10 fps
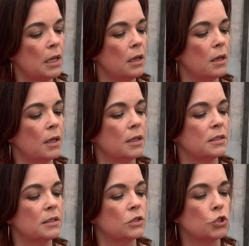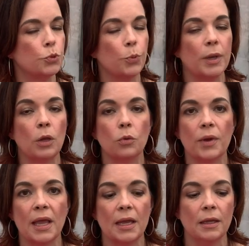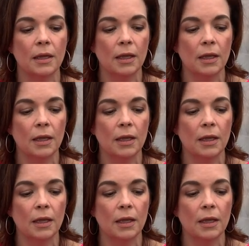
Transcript: is the super bell red,